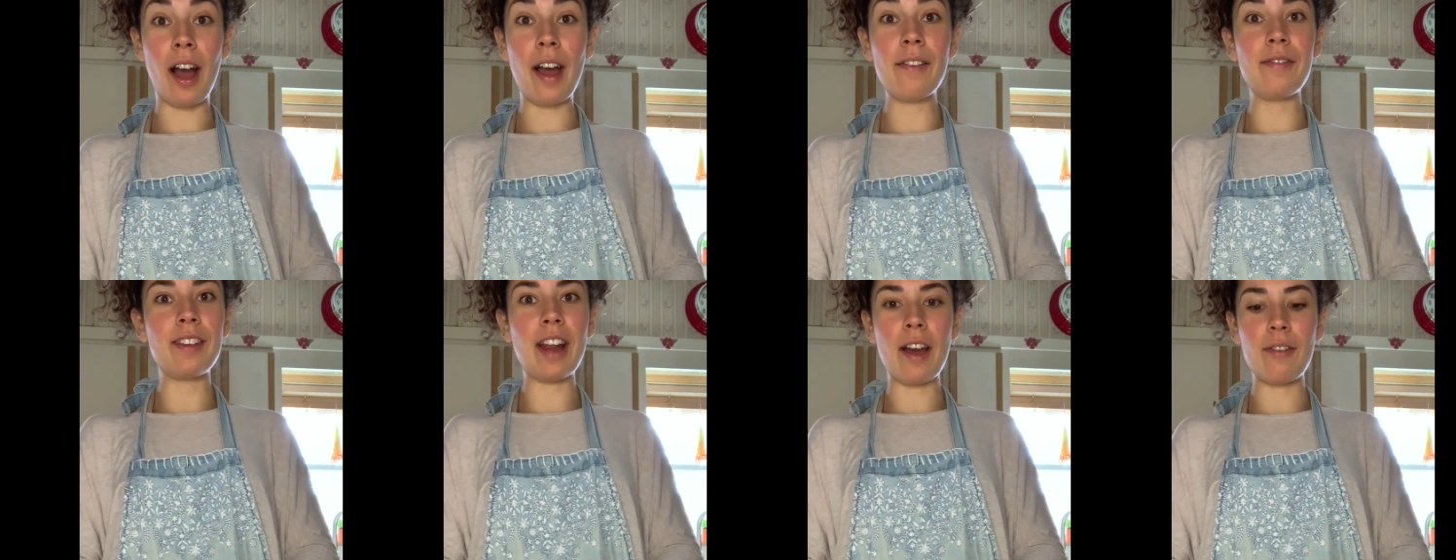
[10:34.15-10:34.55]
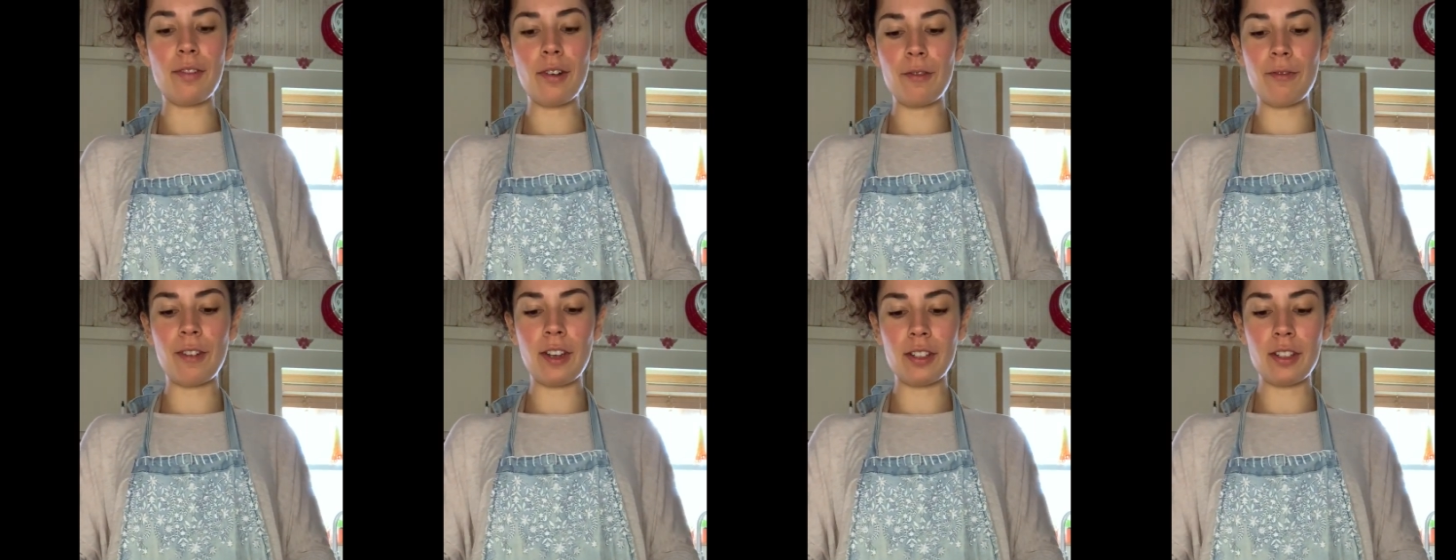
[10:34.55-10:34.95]
I've
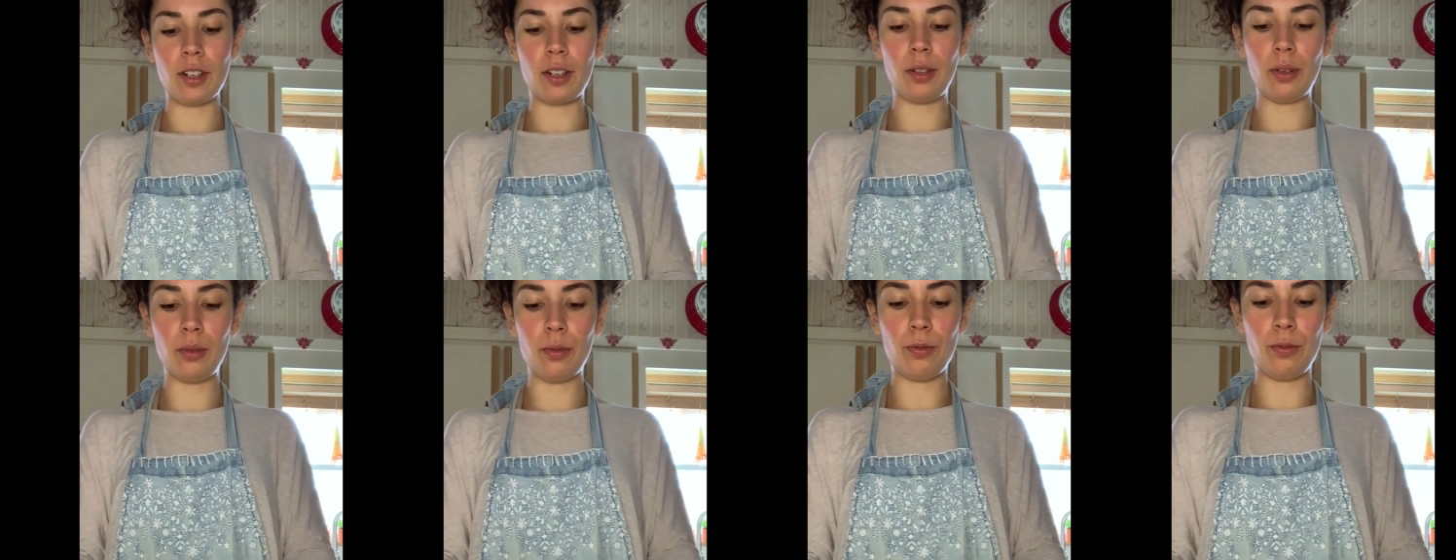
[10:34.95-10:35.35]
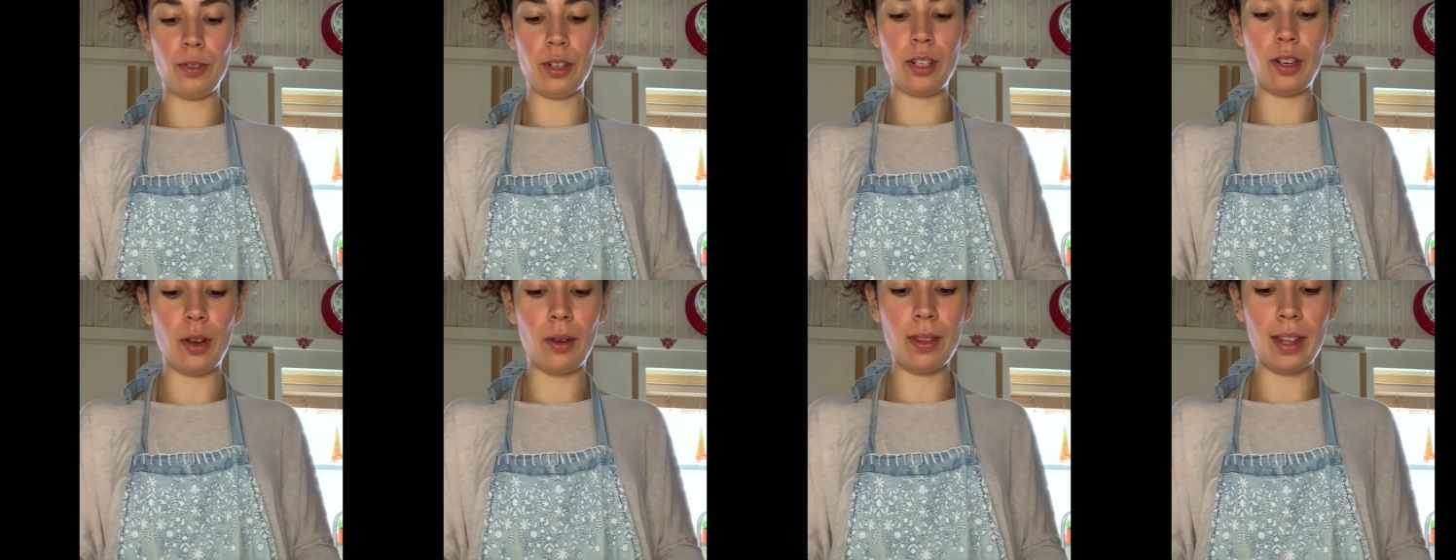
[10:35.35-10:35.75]
never felt a
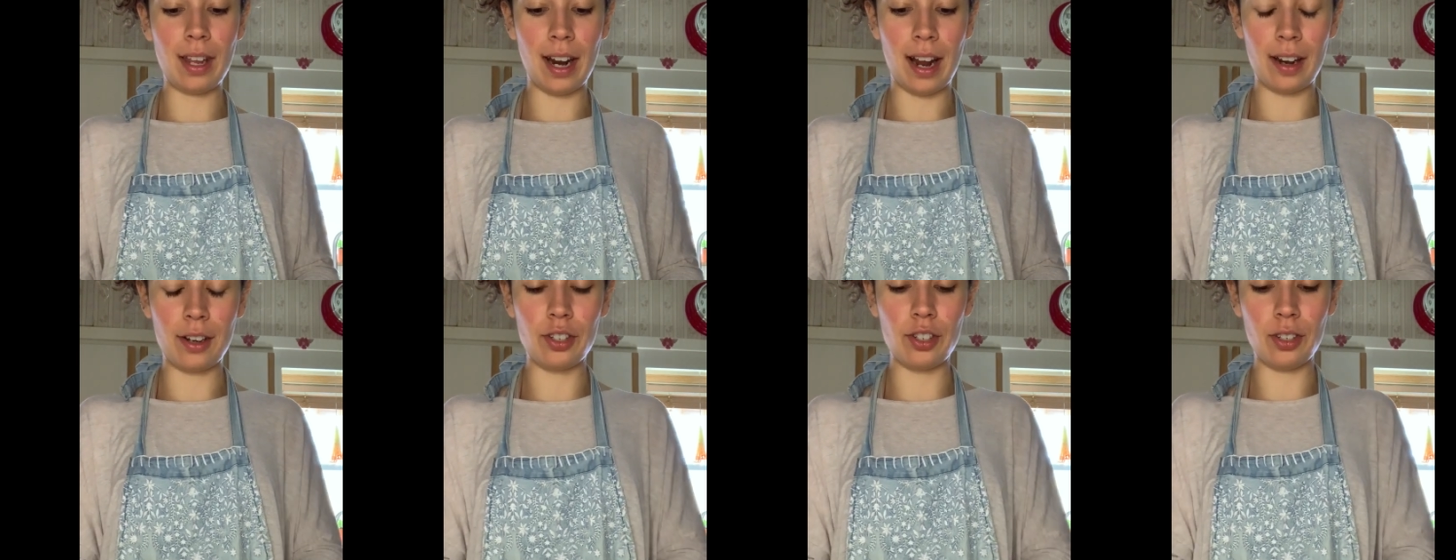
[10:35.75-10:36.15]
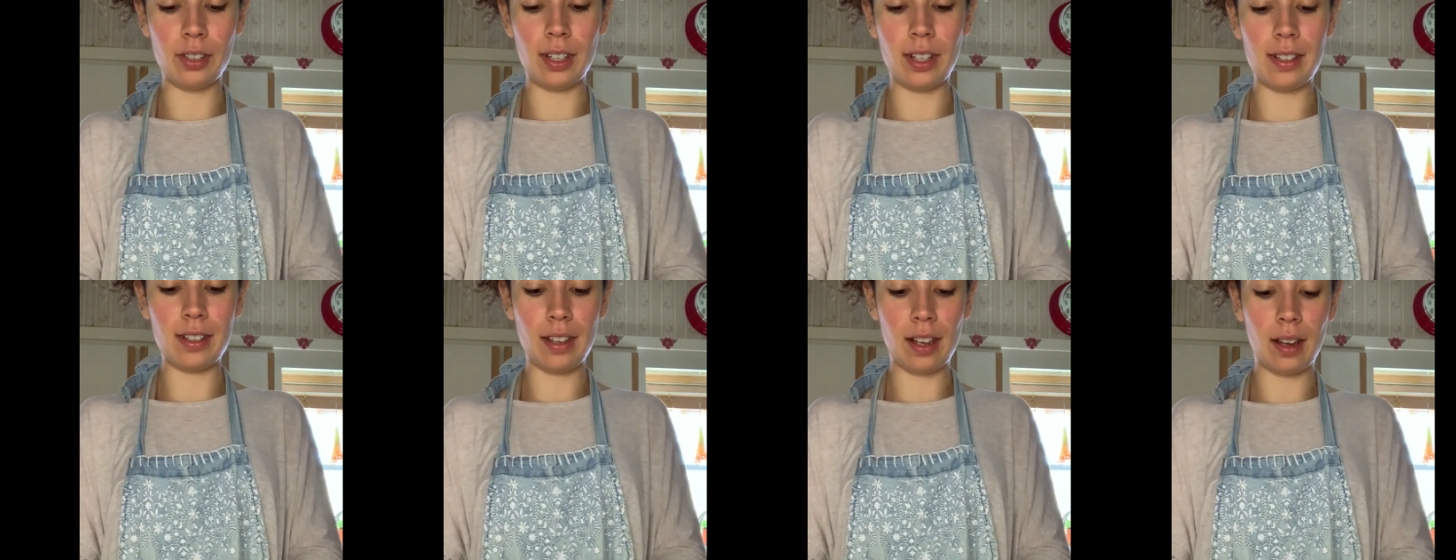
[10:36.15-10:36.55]
gluten-free dough that
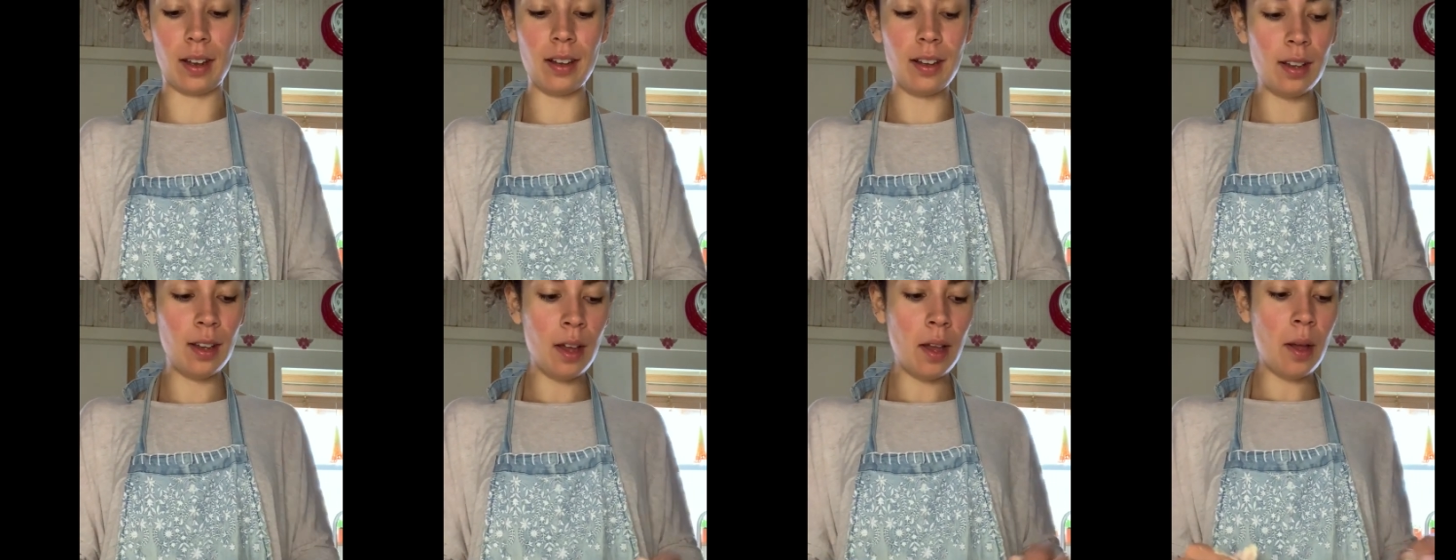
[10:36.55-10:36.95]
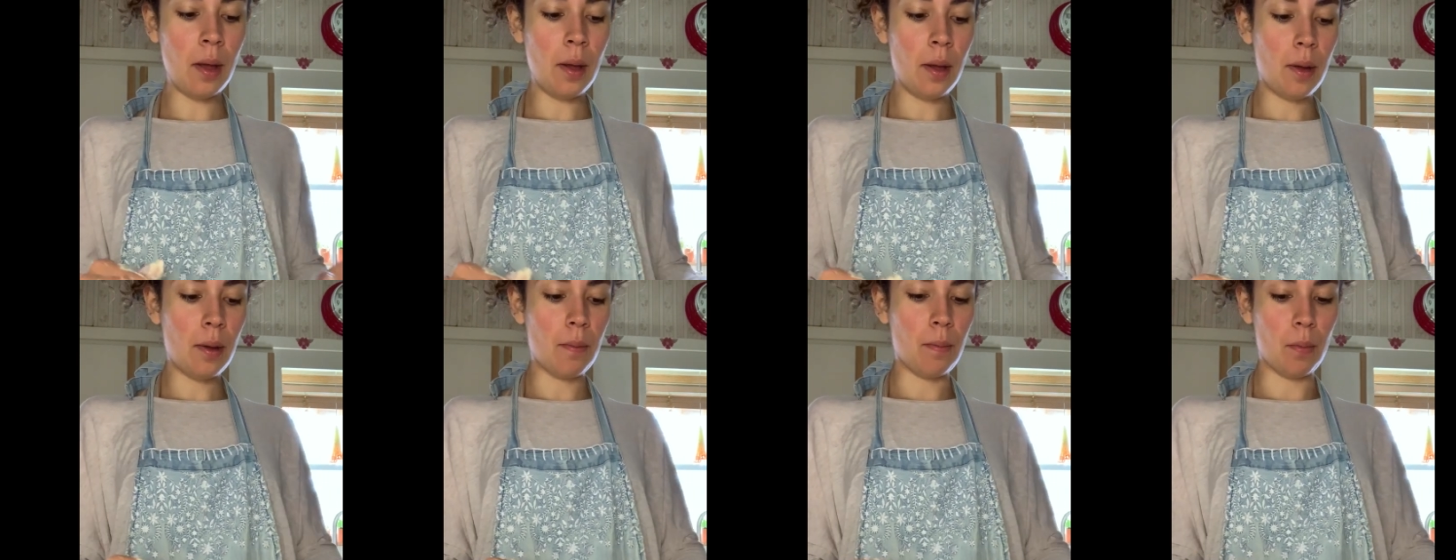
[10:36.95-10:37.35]
actually is like
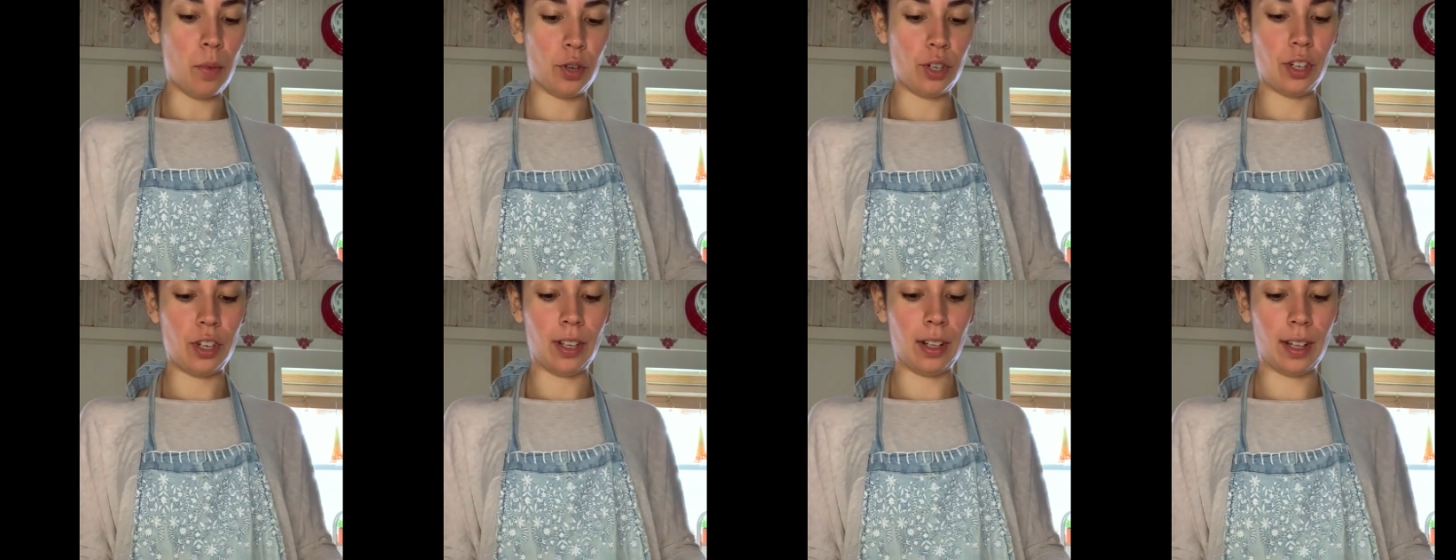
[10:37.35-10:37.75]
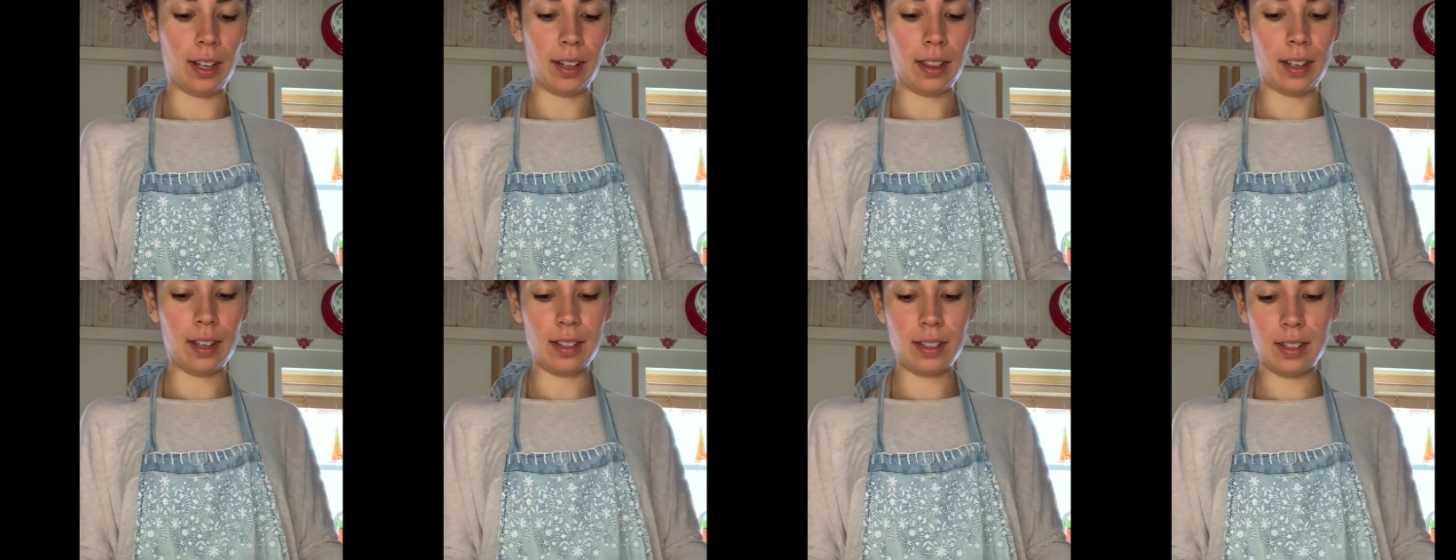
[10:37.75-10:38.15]
mushy
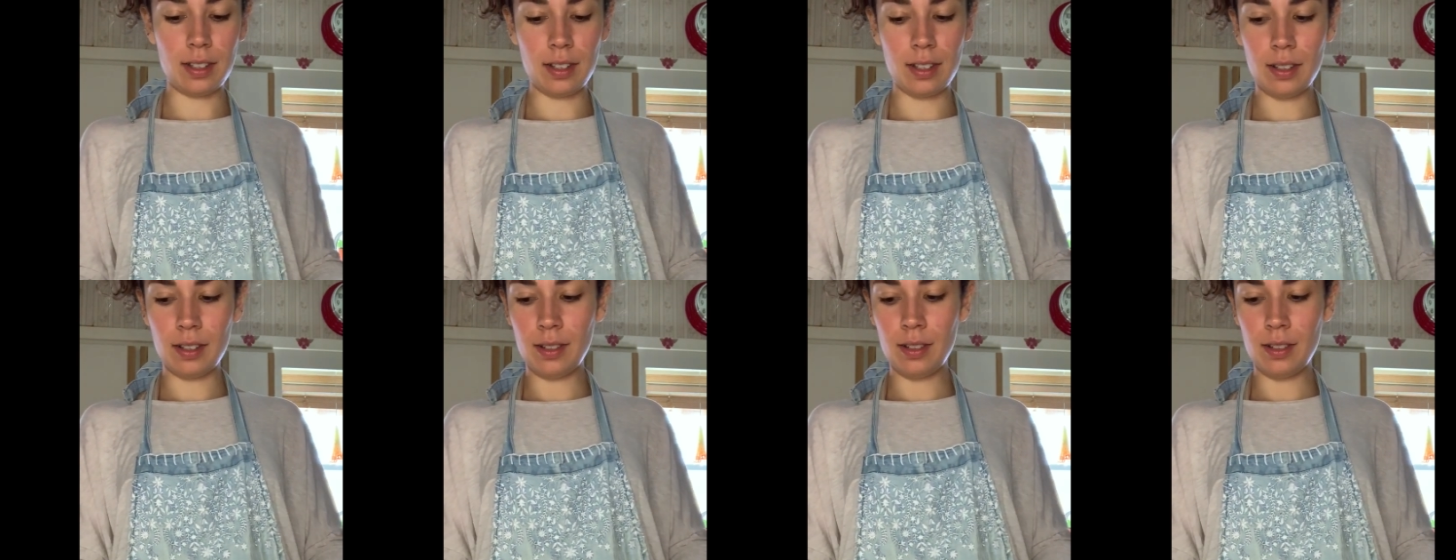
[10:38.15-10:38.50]
like this.